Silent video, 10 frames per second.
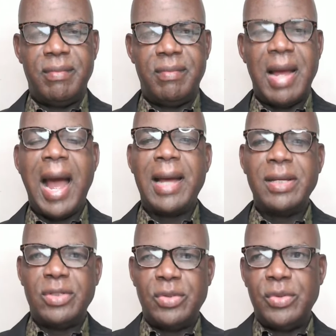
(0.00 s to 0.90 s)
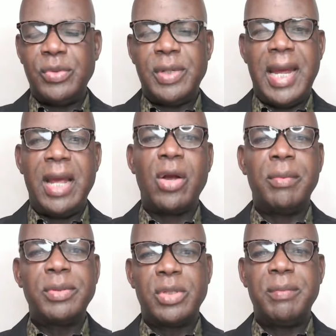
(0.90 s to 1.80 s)
as you hang
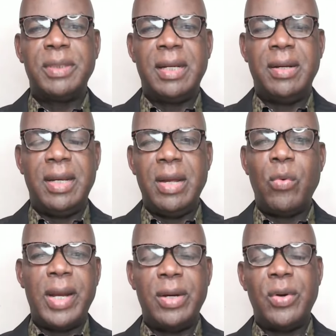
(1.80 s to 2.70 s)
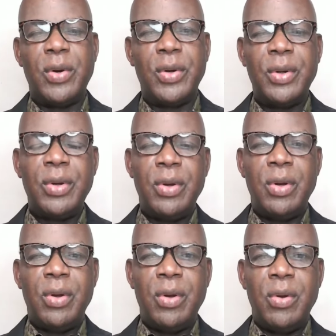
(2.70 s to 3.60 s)
up something in the window
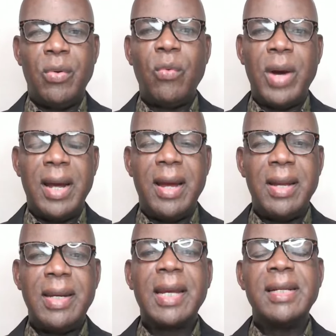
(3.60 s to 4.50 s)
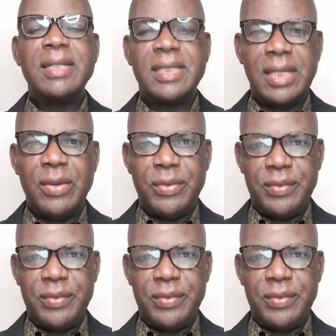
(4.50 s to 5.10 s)
where they can see you.